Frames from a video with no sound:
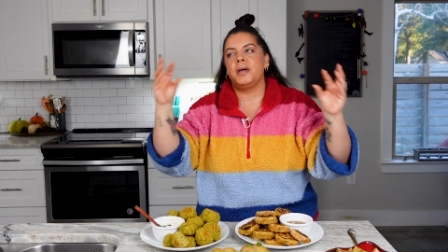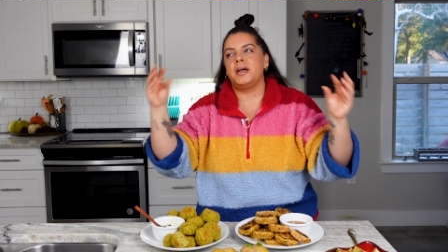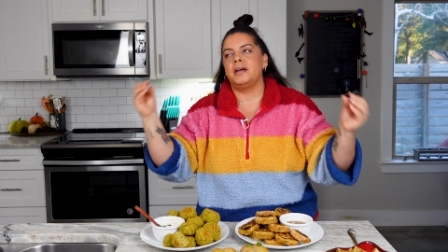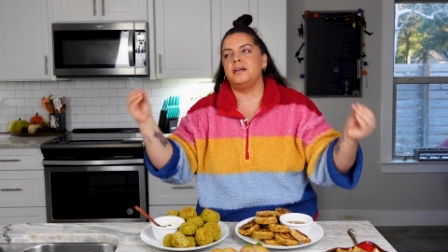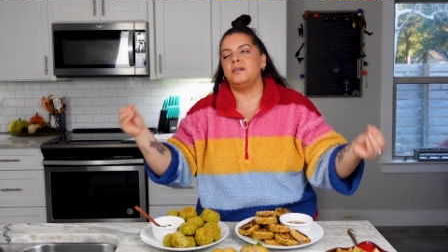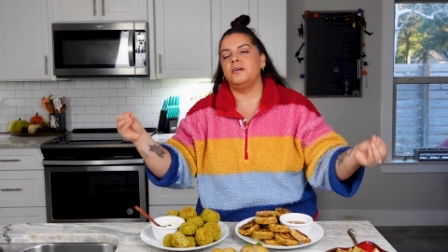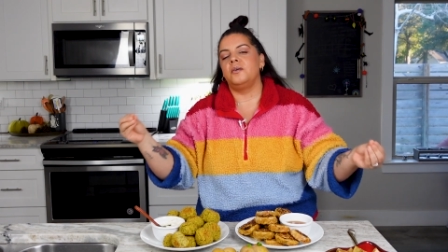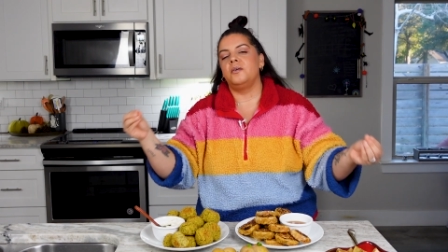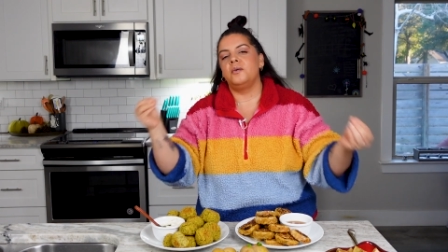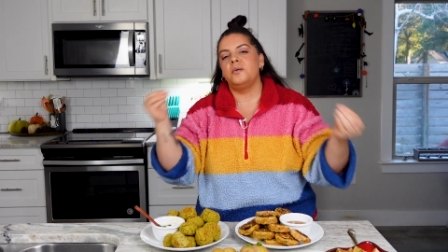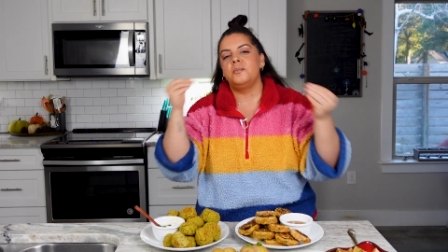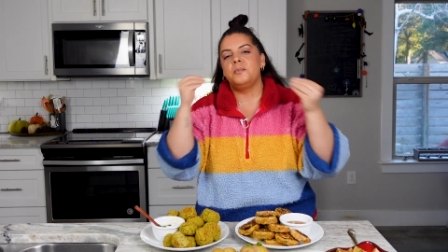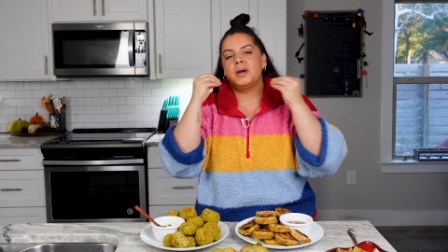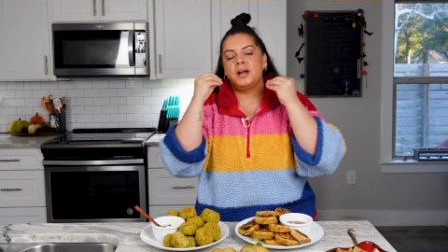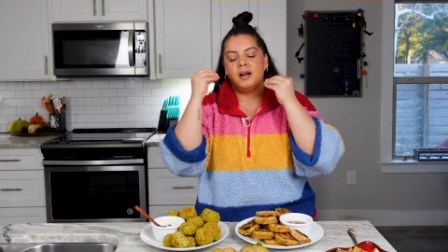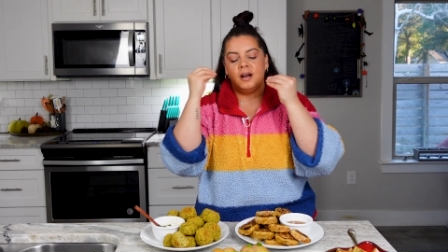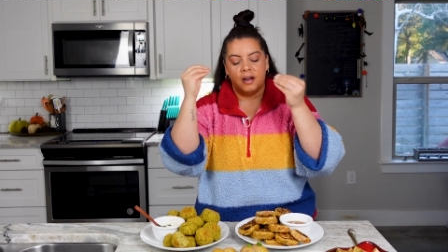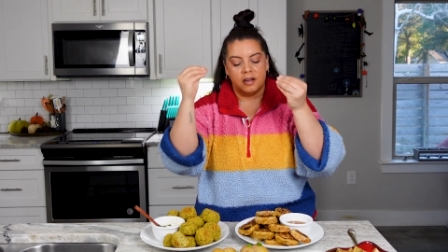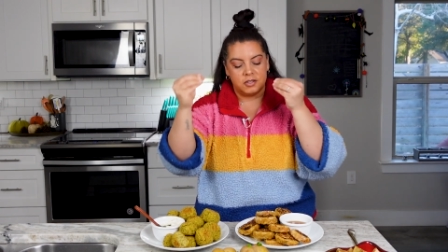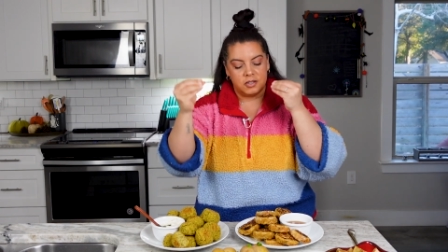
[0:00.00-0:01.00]
And oh my
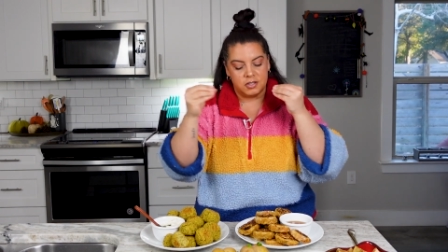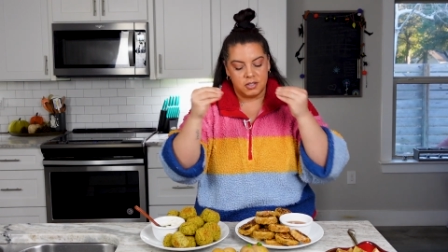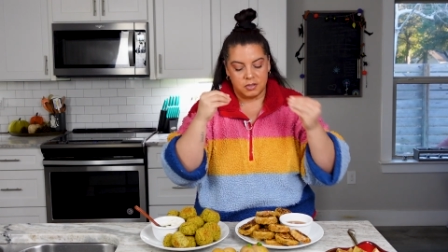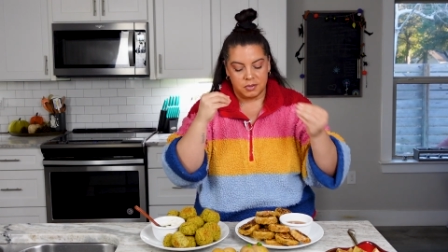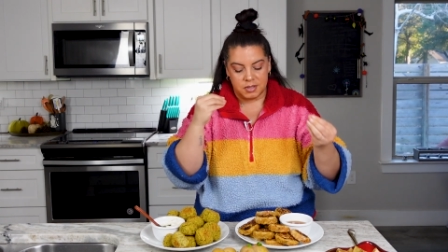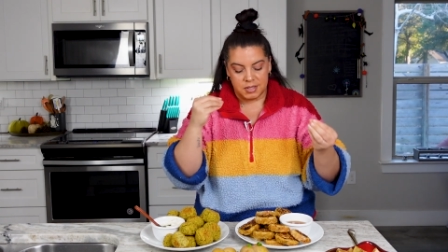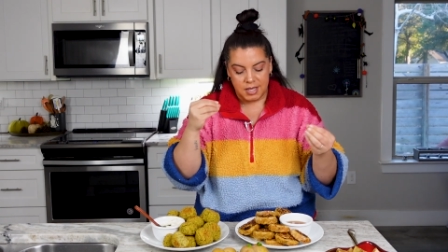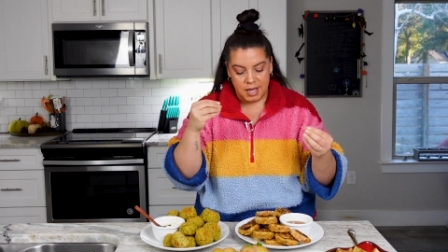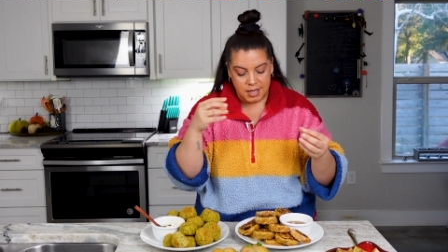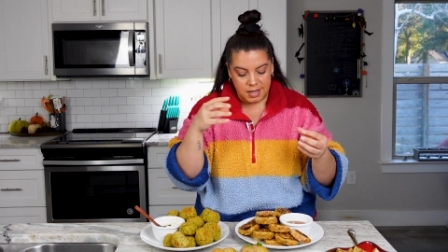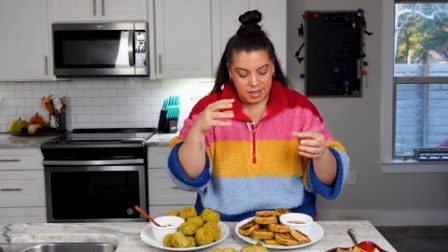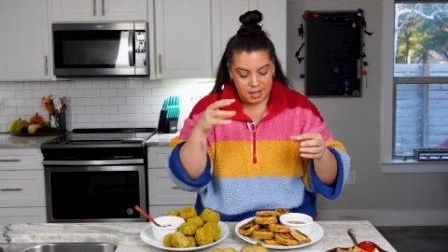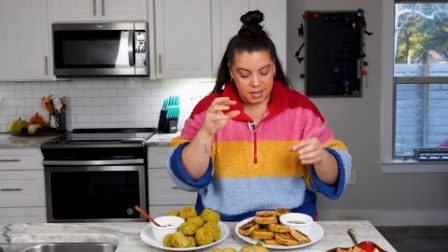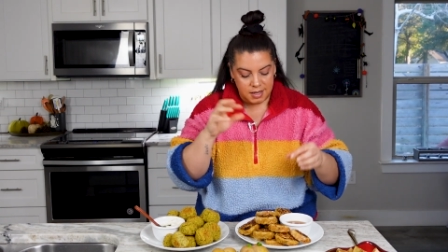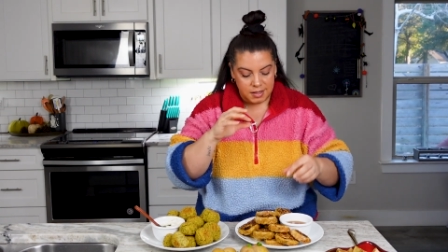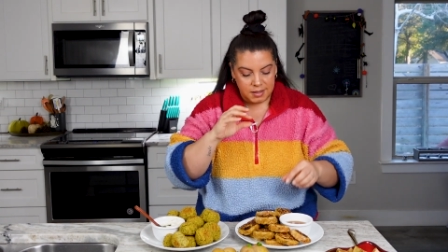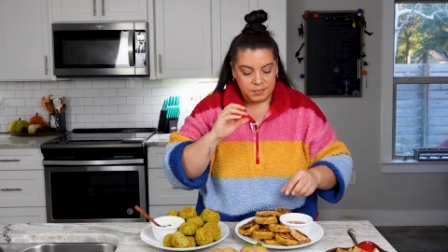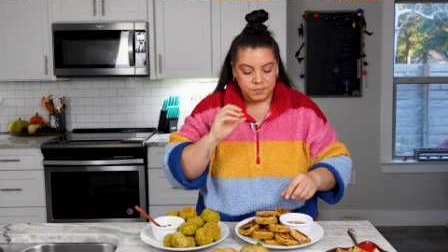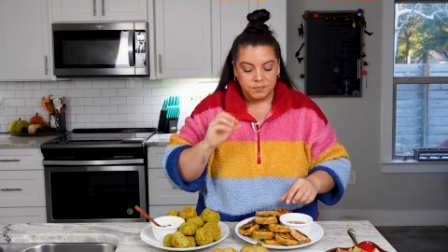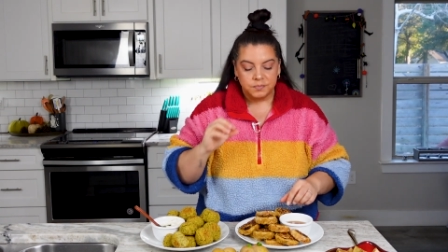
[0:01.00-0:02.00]
gosh, so excited.